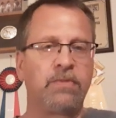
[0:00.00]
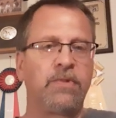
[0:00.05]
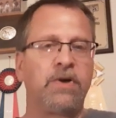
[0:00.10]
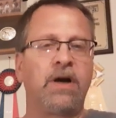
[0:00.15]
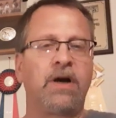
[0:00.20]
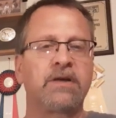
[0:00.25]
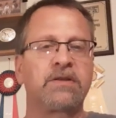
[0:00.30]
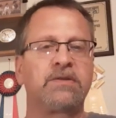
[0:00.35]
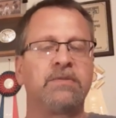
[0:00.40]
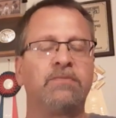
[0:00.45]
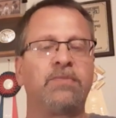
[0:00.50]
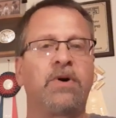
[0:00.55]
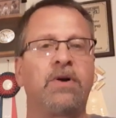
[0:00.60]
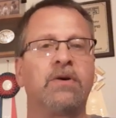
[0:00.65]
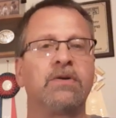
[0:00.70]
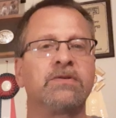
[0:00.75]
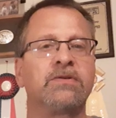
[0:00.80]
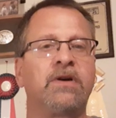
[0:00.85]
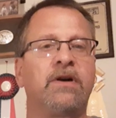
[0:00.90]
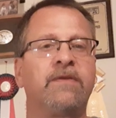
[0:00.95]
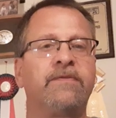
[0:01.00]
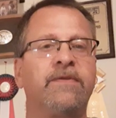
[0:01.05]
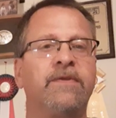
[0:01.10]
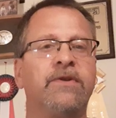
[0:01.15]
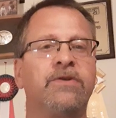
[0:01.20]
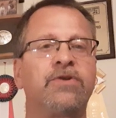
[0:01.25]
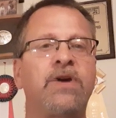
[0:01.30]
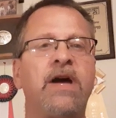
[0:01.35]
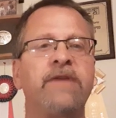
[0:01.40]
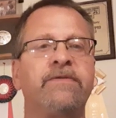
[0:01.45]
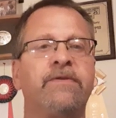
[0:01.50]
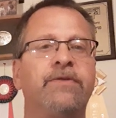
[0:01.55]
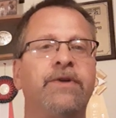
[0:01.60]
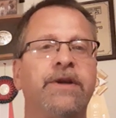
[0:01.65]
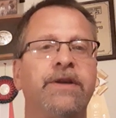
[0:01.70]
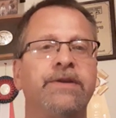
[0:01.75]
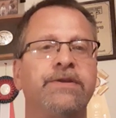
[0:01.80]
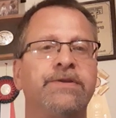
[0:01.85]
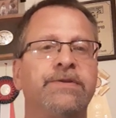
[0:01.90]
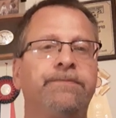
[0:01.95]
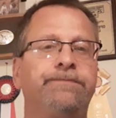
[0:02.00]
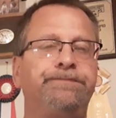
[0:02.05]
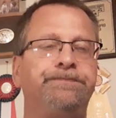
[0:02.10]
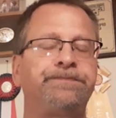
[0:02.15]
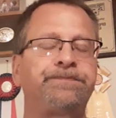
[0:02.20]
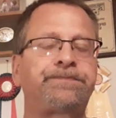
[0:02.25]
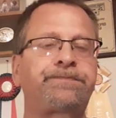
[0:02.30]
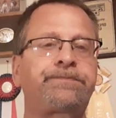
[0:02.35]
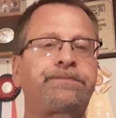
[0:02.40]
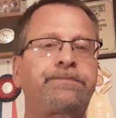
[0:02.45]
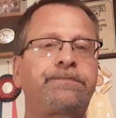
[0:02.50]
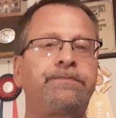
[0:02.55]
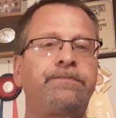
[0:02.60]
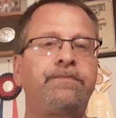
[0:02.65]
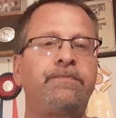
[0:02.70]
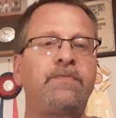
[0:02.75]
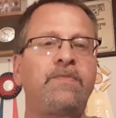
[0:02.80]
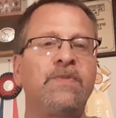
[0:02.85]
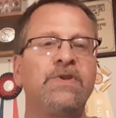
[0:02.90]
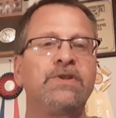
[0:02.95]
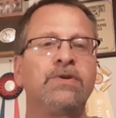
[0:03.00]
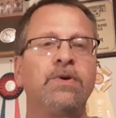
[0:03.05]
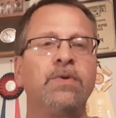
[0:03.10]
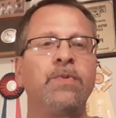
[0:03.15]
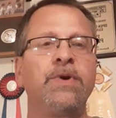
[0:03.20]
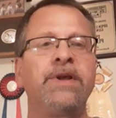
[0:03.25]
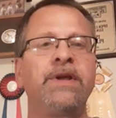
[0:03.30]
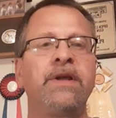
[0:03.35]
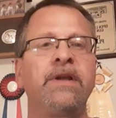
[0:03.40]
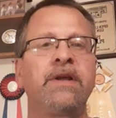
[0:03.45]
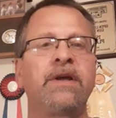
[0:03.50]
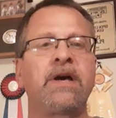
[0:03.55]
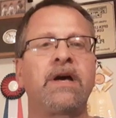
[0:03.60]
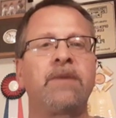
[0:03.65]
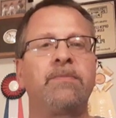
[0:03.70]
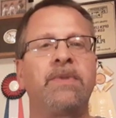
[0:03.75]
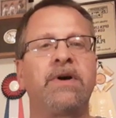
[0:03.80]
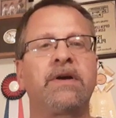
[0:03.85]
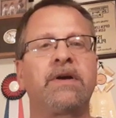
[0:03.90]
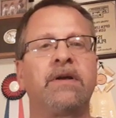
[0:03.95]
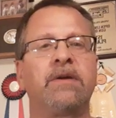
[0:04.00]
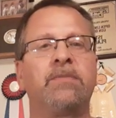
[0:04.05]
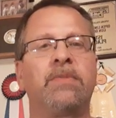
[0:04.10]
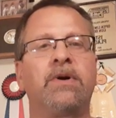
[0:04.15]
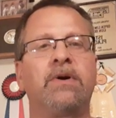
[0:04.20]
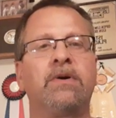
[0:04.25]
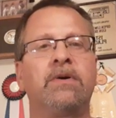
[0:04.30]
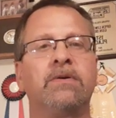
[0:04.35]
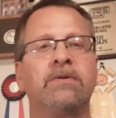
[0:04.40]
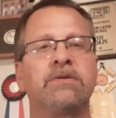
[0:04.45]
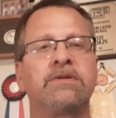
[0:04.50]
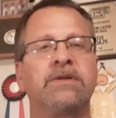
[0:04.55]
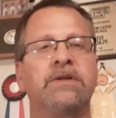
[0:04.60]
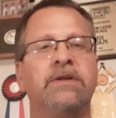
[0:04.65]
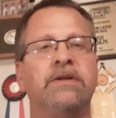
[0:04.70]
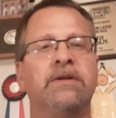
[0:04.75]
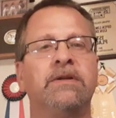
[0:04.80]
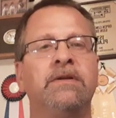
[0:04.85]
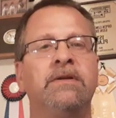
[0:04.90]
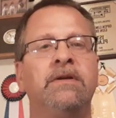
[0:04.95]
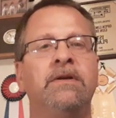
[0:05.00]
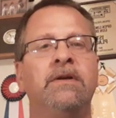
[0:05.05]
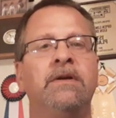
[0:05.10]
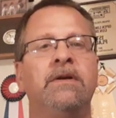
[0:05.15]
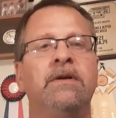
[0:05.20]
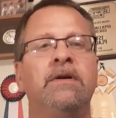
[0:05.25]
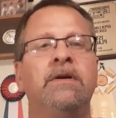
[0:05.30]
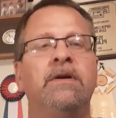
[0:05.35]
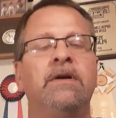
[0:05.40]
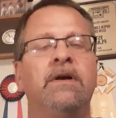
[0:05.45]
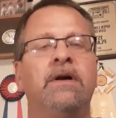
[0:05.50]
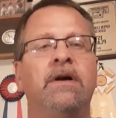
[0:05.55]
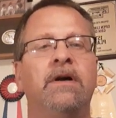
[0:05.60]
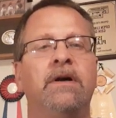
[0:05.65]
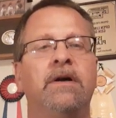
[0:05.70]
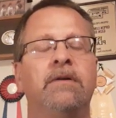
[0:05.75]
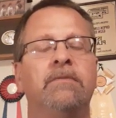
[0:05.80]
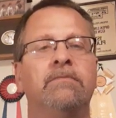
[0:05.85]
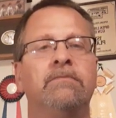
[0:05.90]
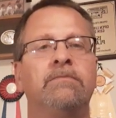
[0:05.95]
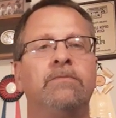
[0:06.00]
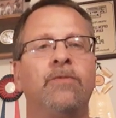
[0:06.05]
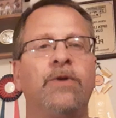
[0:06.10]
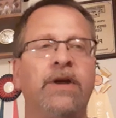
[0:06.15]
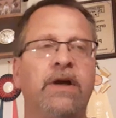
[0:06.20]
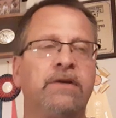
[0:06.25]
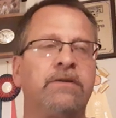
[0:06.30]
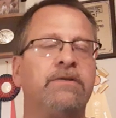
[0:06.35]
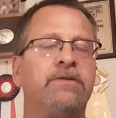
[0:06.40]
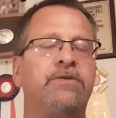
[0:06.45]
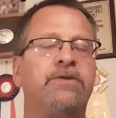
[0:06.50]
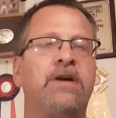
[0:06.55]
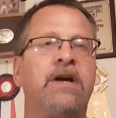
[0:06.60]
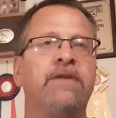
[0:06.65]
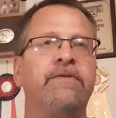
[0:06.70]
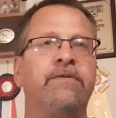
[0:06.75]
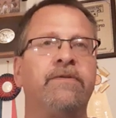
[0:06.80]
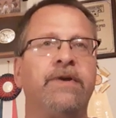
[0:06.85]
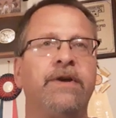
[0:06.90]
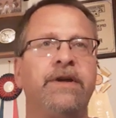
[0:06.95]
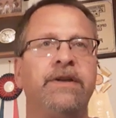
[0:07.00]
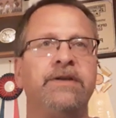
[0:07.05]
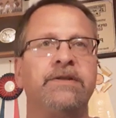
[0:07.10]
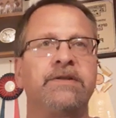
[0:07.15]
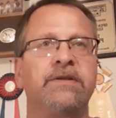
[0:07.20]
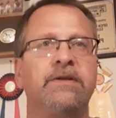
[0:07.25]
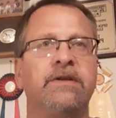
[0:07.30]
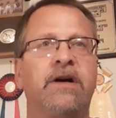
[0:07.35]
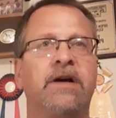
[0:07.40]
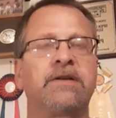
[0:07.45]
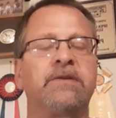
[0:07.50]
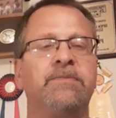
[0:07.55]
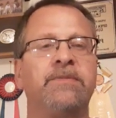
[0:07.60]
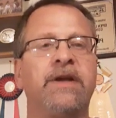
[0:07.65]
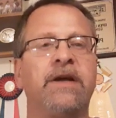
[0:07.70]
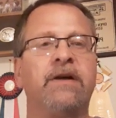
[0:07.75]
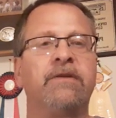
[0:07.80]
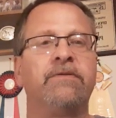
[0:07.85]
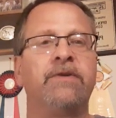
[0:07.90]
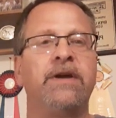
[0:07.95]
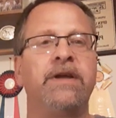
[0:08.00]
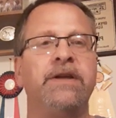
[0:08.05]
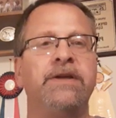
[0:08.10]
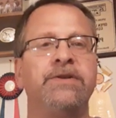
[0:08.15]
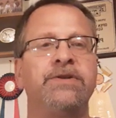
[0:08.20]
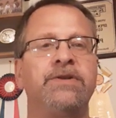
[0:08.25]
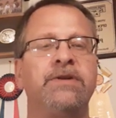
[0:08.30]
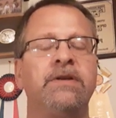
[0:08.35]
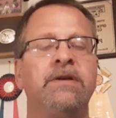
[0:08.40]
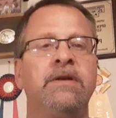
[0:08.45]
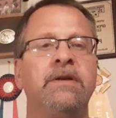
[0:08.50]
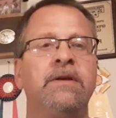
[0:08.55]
knock some balls off of the driving range. So we went in and got a bucket of balls and um, went out to the driving range and knocked them down range